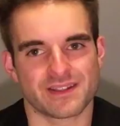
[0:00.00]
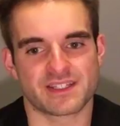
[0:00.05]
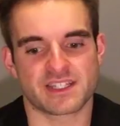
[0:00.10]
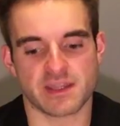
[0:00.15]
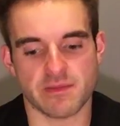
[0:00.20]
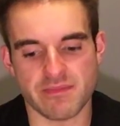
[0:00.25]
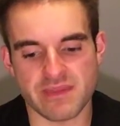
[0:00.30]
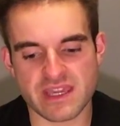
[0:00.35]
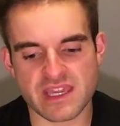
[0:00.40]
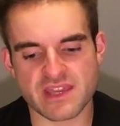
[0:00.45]

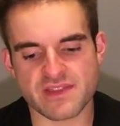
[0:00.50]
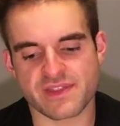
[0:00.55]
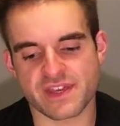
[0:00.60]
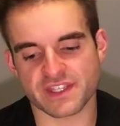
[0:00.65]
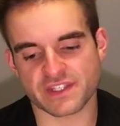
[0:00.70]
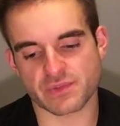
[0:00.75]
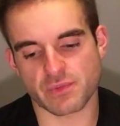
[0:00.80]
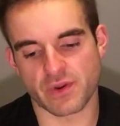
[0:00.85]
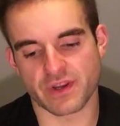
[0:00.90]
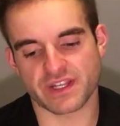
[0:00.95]
To me,
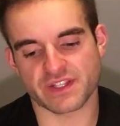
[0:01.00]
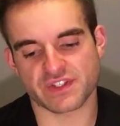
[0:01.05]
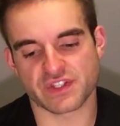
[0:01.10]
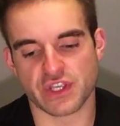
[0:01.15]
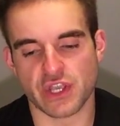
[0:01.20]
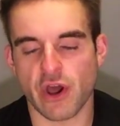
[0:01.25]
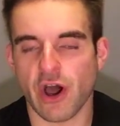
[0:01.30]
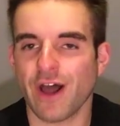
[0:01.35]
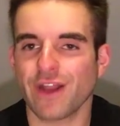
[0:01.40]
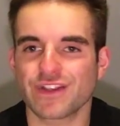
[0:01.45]
this one is
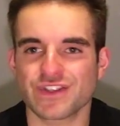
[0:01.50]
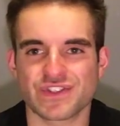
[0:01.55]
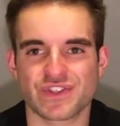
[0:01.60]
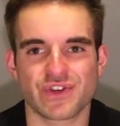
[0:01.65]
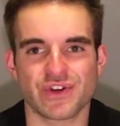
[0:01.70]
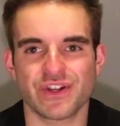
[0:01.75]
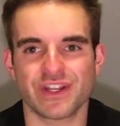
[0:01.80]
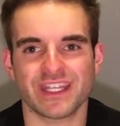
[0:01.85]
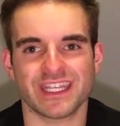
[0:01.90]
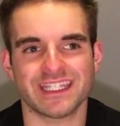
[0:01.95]
not as
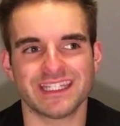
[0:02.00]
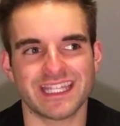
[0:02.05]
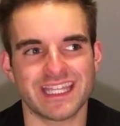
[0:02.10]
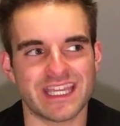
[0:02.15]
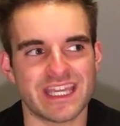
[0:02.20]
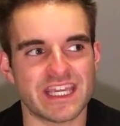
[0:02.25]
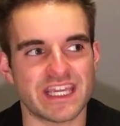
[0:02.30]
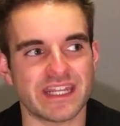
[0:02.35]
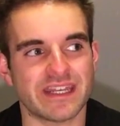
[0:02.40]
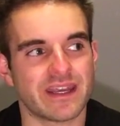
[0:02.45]
good in the
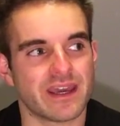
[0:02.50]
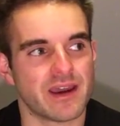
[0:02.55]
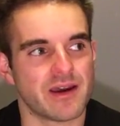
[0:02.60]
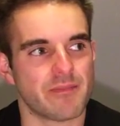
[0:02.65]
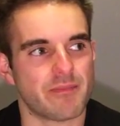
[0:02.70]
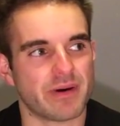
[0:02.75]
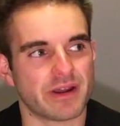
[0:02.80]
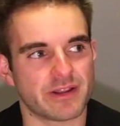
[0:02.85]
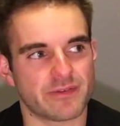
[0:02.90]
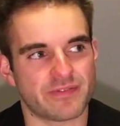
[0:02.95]
heat,
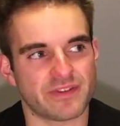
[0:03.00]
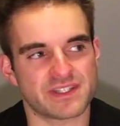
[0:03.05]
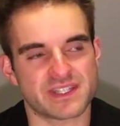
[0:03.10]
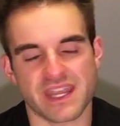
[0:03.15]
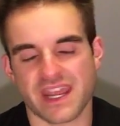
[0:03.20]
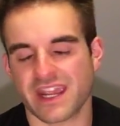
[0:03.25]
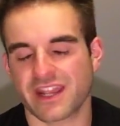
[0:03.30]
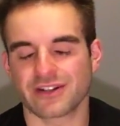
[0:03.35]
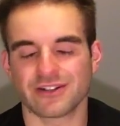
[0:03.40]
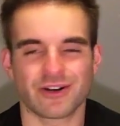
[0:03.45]
but if you
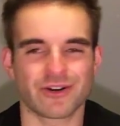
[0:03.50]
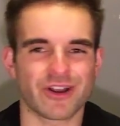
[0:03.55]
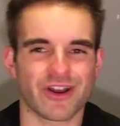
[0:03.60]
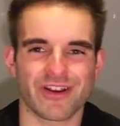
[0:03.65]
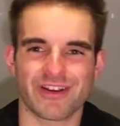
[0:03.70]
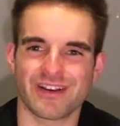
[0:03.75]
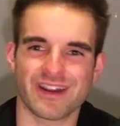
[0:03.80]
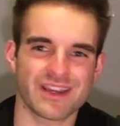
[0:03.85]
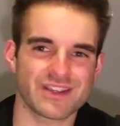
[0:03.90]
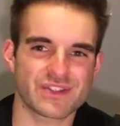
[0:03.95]
take it out
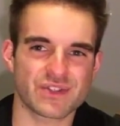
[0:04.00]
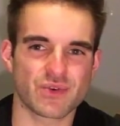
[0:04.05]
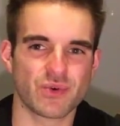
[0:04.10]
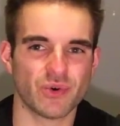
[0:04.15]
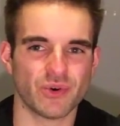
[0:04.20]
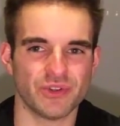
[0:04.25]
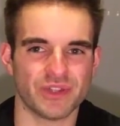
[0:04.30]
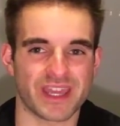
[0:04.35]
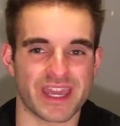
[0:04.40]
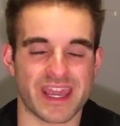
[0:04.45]
on a nice
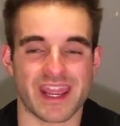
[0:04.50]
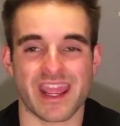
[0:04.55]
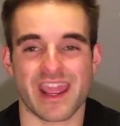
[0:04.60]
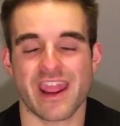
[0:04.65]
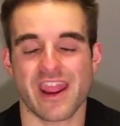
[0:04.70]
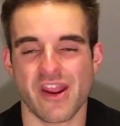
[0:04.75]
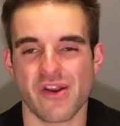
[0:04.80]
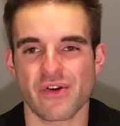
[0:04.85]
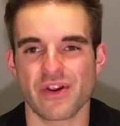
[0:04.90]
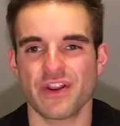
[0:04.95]
cool day,
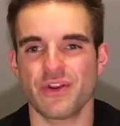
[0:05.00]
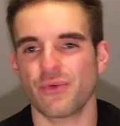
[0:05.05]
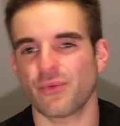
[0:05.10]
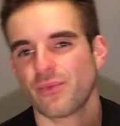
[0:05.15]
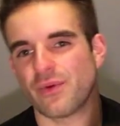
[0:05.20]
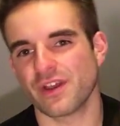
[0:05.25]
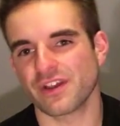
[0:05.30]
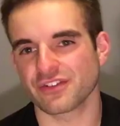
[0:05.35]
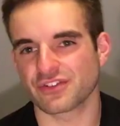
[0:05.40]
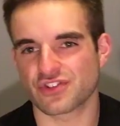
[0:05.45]

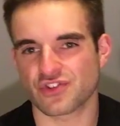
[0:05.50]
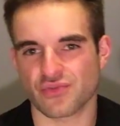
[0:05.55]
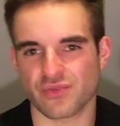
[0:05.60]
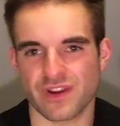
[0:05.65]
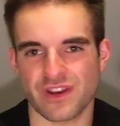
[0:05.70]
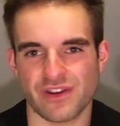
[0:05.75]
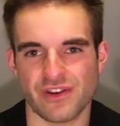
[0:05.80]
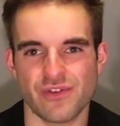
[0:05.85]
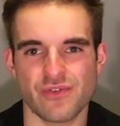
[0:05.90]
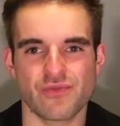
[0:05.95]
Herod will
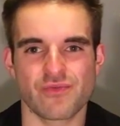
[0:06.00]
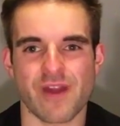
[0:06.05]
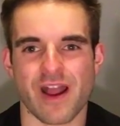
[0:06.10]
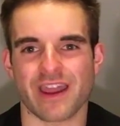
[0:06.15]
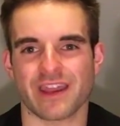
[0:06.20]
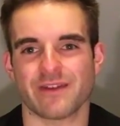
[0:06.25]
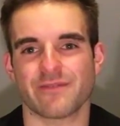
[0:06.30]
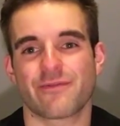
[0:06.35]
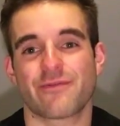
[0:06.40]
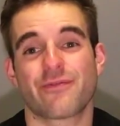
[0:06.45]
treat you
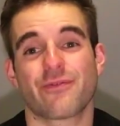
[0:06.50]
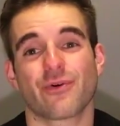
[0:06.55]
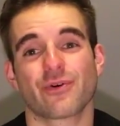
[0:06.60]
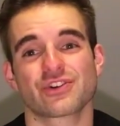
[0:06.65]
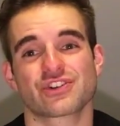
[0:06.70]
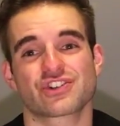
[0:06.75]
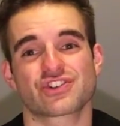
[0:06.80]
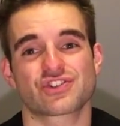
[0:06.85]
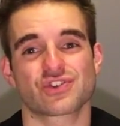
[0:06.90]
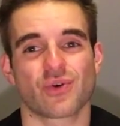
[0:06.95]
right,
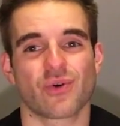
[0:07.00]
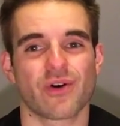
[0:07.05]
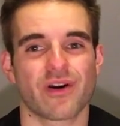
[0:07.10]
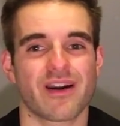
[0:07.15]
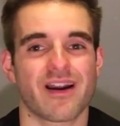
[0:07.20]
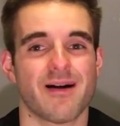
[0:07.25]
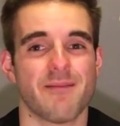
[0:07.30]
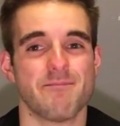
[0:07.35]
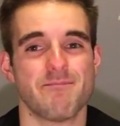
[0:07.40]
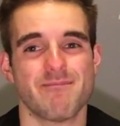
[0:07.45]
for
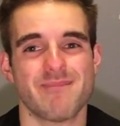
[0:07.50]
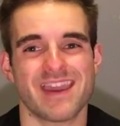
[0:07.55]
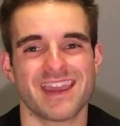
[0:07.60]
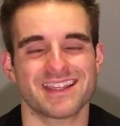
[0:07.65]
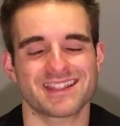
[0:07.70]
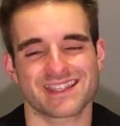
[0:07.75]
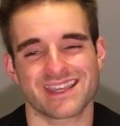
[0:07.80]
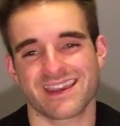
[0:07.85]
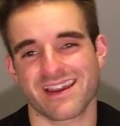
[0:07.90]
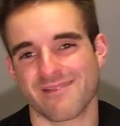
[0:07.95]
sure.
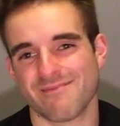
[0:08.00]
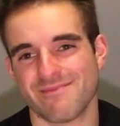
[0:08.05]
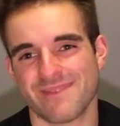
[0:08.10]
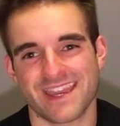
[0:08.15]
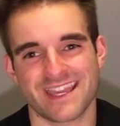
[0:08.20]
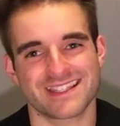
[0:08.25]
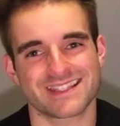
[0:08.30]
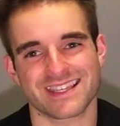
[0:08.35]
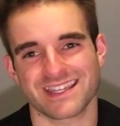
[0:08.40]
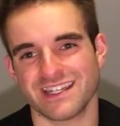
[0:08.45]
Amazing,
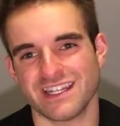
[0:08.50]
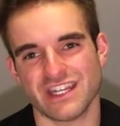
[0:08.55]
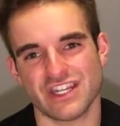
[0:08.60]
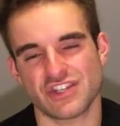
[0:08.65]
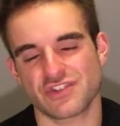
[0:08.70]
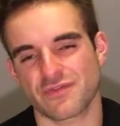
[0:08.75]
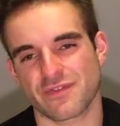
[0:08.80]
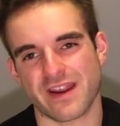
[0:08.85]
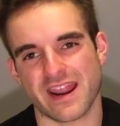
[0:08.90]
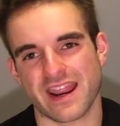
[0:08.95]
amazing
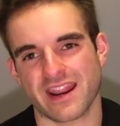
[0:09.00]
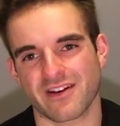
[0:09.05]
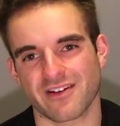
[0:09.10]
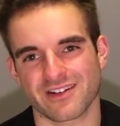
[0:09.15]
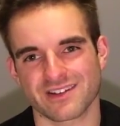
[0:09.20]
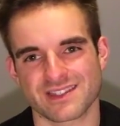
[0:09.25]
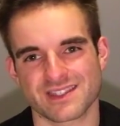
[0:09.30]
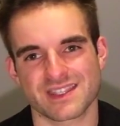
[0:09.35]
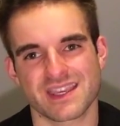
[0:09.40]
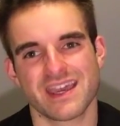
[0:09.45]
niche
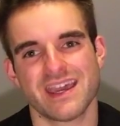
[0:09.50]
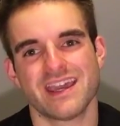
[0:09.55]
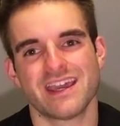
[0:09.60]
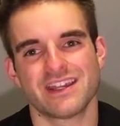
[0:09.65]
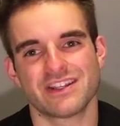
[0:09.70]
fragrance.